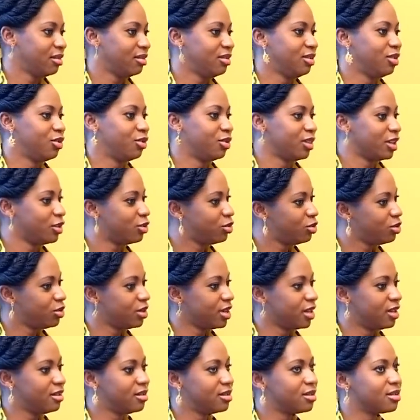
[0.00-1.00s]
you know, the
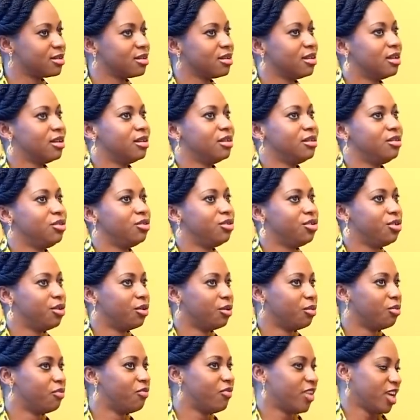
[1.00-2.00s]
students'
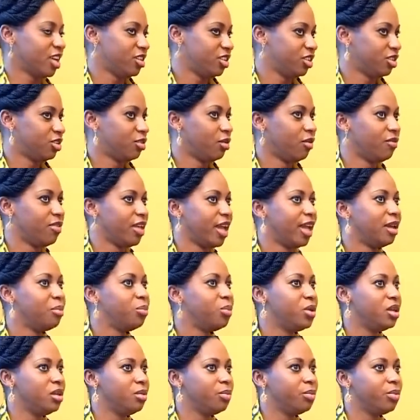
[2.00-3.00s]
union version of the
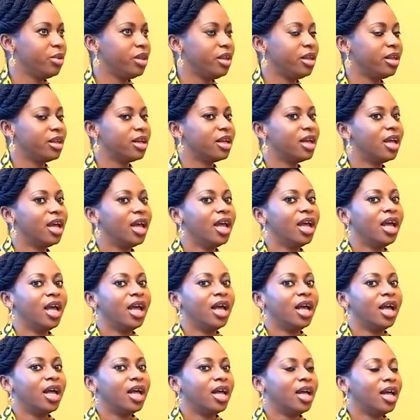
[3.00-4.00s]
NPP. That's a good
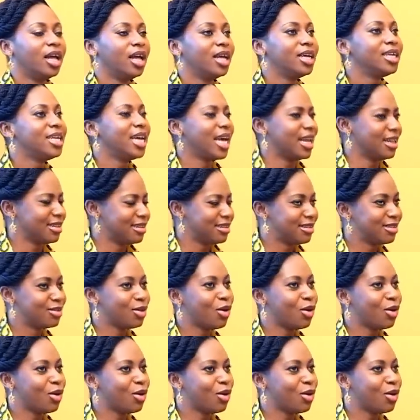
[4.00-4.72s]
foundation. Yes.